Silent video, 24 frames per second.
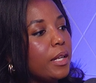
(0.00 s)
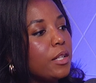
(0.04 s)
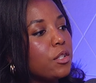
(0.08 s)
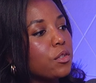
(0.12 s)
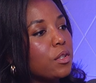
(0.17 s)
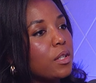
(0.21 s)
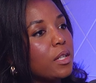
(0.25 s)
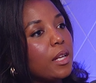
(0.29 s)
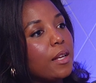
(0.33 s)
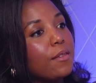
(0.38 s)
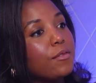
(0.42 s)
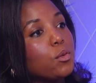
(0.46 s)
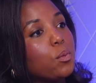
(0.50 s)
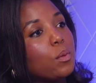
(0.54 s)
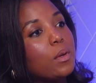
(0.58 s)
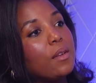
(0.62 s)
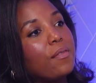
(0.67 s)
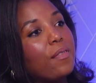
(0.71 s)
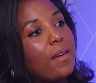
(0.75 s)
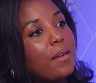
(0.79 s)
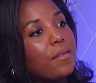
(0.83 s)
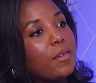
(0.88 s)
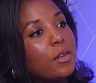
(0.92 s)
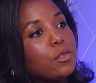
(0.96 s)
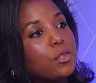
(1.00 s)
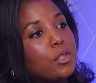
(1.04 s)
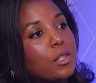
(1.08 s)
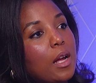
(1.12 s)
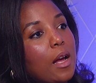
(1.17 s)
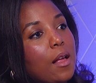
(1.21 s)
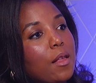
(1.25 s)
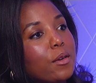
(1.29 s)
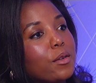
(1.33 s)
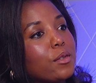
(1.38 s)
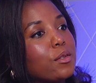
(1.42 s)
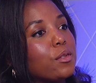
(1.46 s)
each going to give
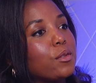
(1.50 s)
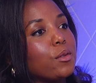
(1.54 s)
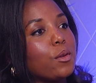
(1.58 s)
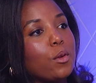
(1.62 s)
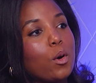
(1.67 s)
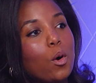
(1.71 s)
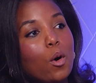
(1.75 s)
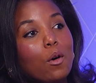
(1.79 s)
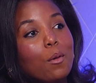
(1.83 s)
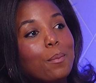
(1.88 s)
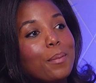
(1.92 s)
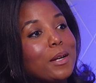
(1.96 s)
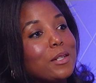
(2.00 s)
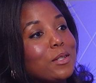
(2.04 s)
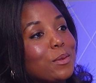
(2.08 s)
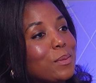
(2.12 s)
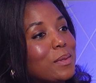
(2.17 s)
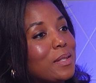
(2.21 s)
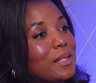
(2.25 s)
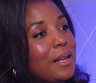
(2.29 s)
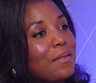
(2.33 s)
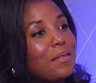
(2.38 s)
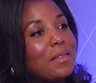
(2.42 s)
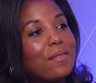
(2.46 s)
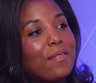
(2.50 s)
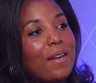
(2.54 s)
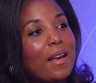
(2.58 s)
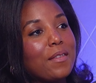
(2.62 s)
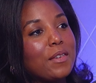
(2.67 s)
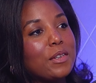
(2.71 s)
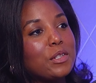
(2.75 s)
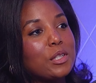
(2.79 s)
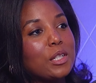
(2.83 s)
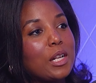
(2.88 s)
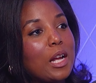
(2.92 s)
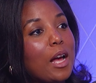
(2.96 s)
$2500 so the whole budget was
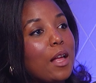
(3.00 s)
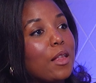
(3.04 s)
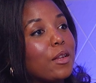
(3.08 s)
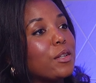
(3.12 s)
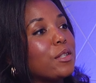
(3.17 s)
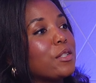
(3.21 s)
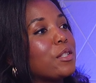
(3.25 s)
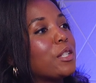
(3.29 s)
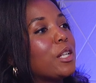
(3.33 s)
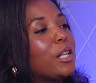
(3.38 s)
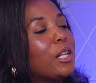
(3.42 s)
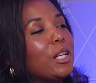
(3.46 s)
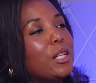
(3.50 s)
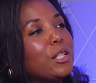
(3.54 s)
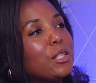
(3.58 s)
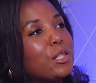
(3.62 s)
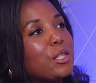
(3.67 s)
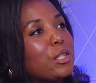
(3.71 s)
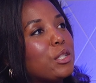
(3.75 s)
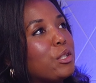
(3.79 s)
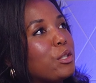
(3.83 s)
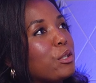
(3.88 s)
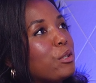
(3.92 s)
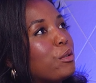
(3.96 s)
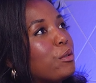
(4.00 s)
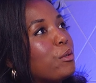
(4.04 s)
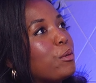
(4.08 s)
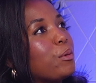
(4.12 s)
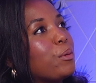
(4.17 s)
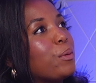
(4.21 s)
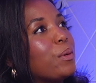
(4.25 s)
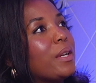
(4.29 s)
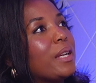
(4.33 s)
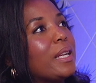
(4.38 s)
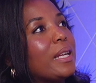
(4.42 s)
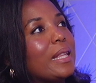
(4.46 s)
$7500 to
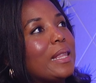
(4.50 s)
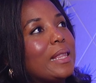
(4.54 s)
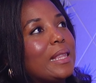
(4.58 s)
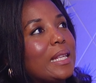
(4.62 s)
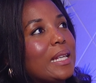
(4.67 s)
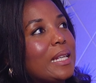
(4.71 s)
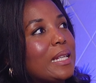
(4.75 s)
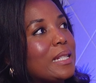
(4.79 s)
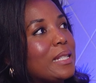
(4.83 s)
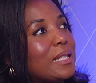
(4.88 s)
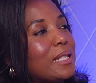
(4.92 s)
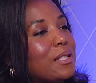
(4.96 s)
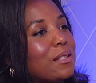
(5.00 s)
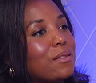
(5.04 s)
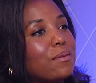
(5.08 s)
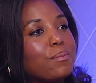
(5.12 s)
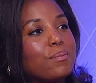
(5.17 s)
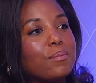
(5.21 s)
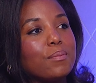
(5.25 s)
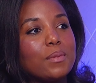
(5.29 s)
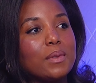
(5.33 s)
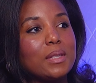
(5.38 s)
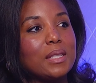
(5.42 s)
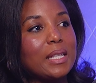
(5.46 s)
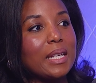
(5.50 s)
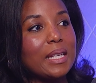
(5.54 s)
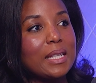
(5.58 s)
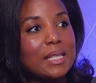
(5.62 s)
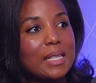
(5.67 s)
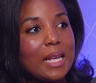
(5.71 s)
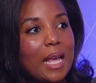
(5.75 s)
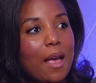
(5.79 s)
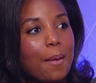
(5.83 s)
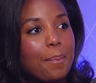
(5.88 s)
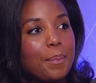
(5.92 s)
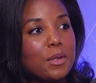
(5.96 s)
do this
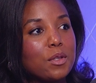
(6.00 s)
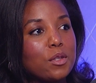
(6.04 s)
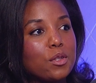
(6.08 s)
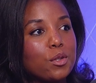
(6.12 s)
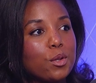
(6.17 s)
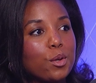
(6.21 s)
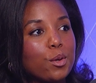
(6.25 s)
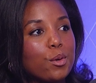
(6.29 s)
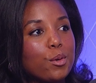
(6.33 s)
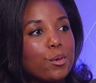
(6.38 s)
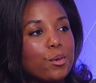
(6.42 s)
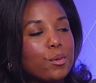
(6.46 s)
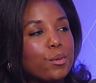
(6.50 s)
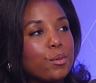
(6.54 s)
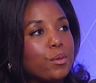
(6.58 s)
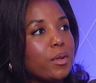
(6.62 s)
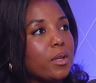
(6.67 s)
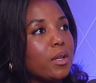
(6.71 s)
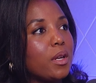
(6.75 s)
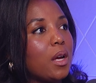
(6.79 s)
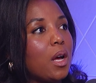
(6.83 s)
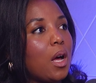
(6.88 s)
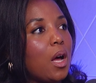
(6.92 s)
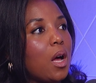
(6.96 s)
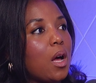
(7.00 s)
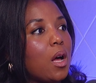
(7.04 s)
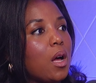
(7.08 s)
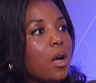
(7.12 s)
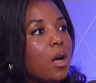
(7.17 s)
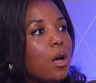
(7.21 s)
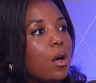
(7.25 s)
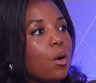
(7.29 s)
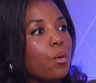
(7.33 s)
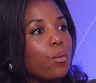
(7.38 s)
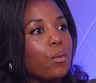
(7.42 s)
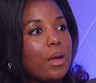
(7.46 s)
six episode
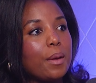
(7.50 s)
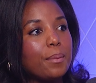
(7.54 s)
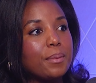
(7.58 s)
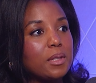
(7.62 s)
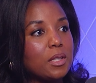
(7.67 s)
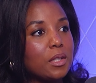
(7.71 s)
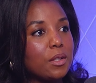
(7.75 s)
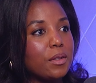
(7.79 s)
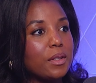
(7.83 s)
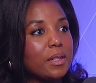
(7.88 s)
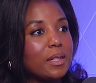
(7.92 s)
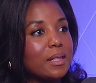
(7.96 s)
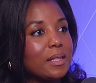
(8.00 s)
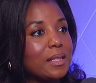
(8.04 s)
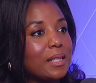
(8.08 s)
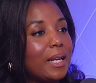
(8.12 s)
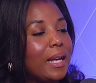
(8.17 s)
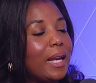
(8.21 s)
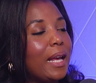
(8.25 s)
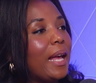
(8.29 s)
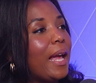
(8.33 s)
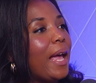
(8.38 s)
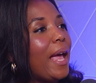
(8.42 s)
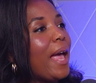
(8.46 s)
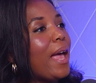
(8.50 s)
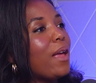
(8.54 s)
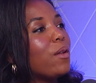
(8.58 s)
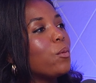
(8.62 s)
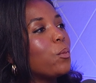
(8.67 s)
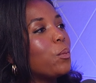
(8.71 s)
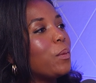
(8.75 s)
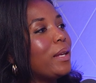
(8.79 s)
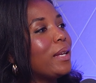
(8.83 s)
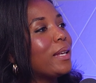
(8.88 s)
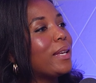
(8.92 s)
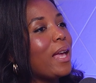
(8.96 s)
uh, web series
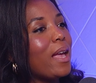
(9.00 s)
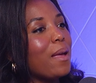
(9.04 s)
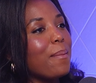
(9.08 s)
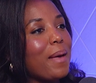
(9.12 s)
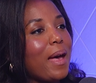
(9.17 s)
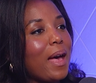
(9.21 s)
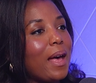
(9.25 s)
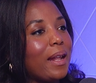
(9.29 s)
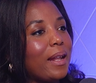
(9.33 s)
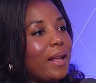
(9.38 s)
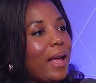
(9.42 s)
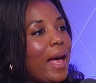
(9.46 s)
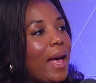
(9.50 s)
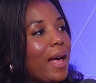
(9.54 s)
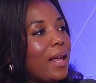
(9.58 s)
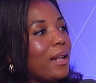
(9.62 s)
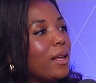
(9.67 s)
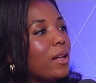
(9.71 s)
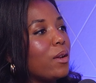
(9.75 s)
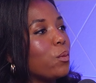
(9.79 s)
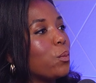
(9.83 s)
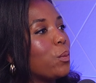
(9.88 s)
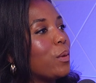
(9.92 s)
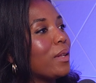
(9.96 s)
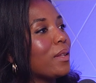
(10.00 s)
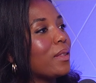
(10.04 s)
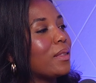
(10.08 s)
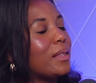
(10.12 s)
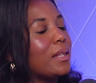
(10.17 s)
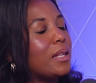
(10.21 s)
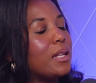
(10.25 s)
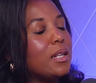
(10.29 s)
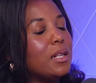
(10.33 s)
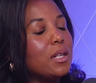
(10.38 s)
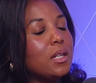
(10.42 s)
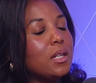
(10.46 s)
and we came at, at it
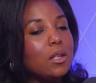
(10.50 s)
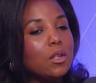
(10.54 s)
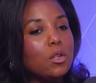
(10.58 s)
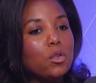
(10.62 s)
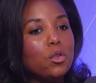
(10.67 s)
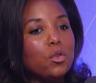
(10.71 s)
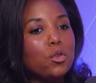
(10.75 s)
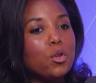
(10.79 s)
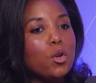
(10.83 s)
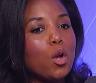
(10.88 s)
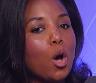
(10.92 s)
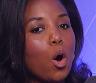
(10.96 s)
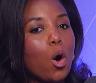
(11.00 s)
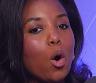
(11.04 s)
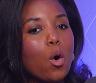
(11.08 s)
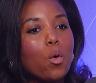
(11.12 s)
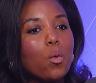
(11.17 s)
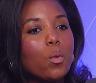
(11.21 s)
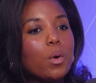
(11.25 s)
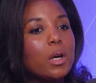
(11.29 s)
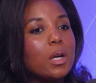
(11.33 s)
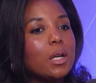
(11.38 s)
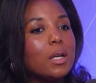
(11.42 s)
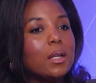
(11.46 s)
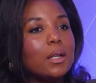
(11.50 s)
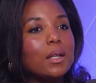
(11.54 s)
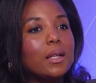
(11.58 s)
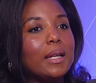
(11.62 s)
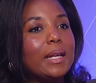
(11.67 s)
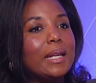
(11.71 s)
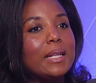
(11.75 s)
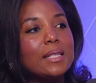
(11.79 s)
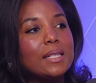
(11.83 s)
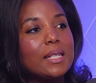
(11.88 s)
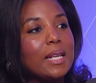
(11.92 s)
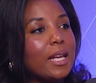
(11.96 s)
with no
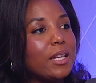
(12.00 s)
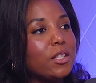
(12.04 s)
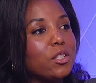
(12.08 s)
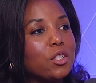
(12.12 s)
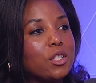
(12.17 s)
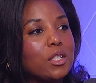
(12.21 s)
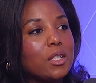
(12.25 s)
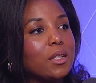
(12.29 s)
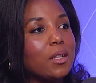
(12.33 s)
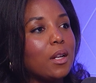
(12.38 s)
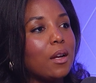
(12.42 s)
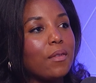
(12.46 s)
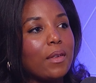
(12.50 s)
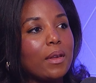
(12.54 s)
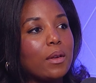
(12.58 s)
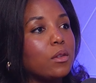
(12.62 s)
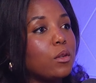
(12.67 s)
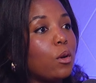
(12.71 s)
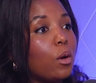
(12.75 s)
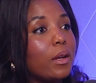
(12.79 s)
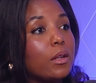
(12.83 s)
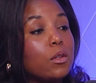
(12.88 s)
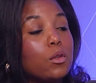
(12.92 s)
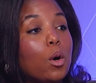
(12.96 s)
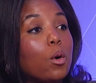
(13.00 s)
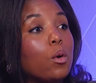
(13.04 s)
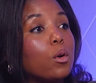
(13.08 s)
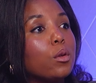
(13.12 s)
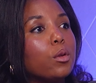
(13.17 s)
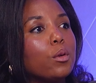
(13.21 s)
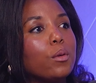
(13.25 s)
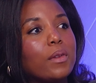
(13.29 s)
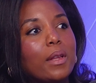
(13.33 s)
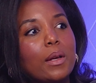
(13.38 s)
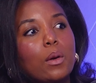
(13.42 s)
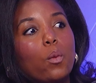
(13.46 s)
intention of like no like, no
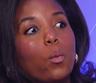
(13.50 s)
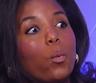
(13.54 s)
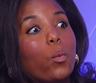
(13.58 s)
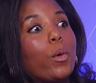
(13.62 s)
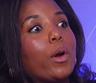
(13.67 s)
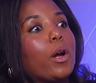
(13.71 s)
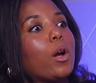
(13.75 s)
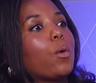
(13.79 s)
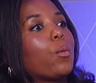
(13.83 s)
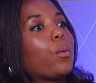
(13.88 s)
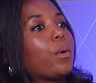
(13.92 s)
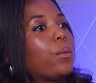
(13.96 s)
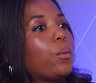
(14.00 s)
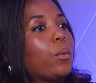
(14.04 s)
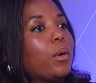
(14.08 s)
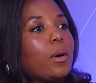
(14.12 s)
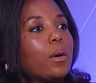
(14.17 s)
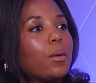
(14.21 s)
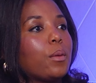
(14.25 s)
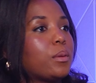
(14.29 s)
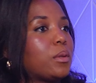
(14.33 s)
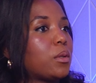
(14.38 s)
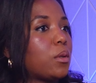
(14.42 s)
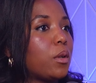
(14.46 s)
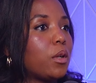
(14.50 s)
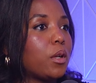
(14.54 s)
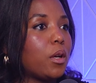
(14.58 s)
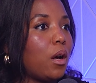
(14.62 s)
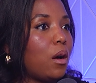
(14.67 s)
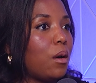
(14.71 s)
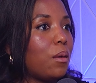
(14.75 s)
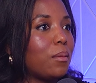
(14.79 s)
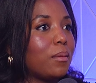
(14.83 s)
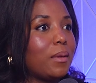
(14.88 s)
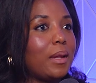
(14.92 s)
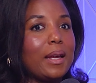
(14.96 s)
clue like where where, where it was going to
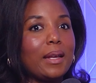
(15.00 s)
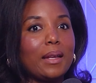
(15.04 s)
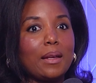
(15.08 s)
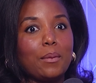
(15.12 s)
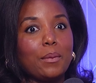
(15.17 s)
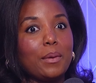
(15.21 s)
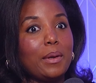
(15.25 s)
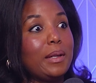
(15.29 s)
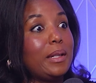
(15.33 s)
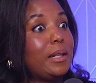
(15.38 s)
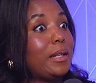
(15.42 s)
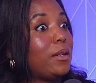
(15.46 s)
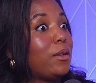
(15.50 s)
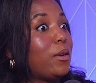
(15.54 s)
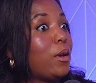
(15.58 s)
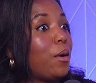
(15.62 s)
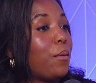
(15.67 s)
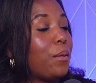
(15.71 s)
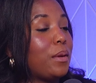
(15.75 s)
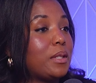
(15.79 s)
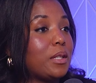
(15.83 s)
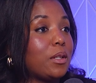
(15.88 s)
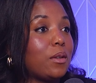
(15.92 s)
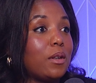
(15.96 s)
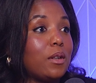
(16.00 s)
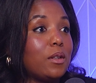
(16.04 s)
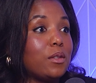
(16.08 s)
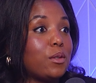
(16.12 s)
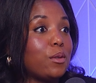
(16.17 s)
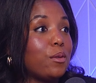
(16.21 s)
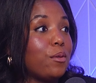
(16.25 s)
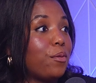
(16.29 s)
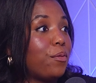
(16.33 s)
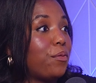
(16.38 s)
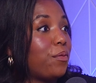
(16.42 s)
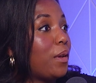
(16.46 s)
go like we didn't know is it going to
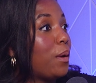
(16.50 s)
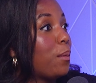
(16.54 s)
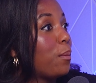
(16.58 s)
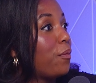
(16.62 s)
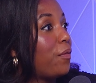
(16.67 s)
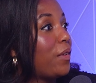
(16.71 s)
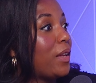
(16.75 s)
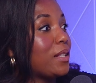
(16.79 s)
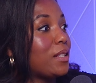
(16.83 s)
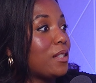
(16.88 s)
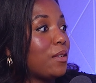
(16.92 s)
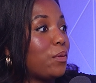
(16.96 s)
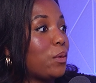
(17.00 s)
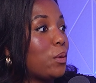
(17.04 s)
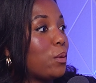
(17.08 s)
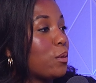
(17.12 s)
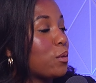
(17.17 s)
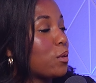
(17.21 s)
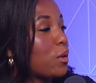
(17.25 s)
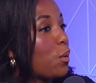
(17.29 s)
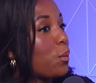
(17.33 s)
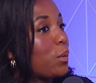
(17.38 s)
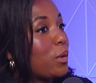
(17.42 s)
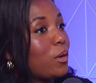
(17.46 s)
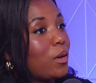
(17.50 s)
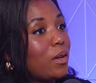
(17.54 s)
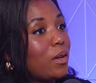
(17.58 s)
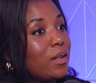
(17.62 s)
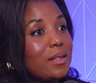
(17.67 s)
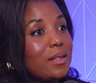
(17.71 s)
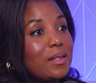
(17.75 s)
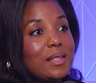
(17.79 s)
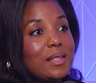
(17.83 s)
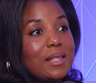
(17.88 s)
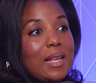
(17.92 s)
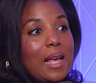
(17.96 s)
do film festivals are we going
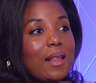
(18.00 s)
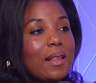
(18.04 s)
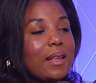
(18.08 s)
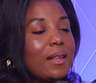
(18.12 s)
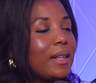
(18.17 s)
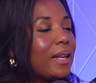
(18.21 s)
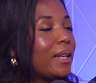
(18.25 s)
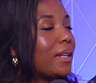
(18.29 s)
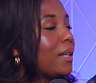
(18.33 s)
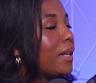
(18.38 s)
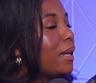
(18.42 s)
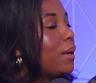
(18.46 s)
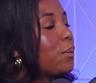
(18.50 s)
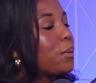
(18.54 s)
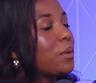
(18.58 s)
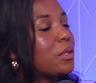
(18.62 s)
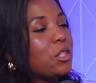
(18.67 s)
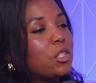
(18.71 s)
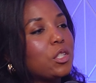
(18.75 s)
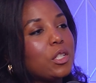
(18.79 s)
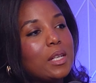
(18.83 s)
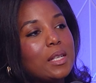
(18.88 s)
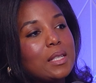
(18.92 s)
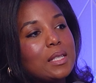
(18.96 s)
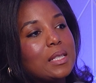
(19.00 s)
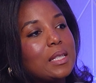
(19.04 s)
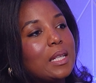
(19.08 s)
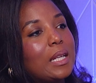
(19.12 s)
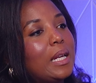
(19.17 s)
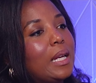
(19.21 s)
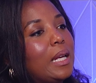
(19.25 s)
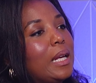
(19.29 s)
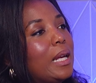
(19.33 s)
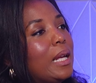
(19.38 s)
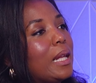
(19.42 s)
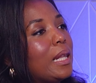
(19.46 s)
to sell it like it was just
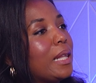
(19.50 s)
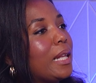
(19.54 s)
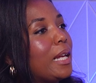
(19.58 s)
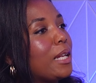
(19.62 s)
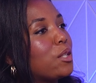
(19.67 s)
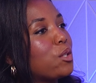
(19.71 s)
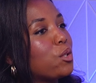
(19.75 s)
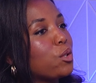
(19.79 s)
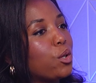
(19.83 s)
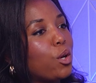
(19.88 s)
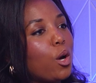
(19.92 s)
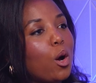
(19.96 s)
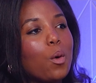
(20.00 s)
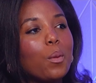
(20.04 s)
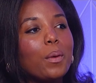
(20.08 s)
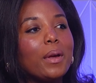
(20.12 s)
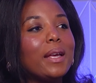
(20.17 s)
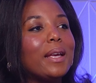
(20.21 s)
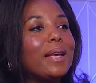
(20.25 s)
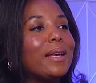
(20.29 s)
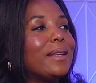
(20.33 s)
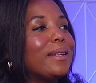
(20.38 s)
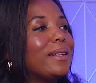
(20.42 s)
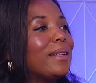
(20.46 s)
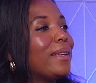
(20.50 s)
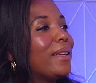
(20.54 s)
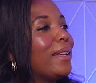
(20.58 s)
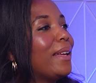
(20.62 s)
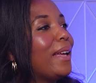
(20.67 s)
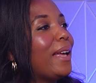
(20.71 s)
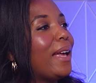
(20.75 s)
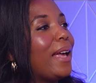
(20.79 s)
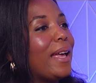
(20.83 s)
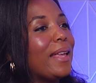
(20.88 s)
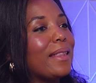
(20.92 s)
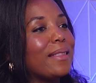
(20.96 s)
let's go in
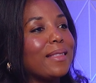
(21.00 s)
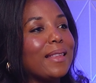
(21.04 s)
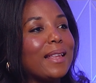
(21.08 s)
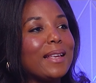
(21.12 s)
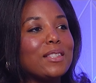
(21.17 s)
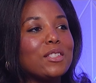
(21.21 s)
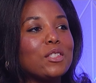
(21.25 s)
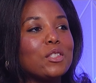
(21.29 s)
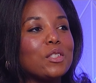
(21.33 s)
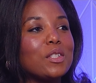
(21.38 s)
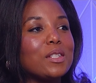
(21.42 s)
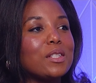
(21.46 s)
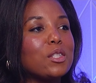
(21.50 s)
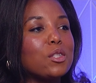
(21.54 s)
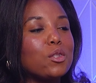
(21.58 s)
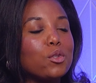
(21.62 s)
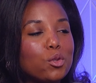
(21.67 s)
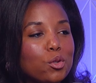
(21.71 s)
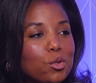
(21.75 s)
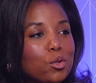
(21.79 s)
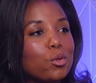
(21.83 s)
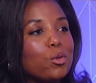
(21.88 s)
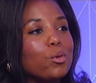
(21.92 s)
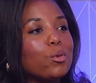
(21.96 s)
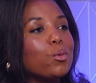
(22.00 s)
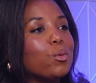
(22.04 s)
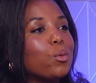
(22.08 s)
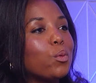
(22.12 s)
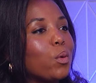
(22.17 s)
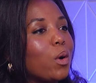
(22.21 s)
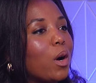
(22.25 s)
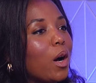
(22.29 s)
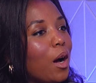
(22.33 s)
and let's just do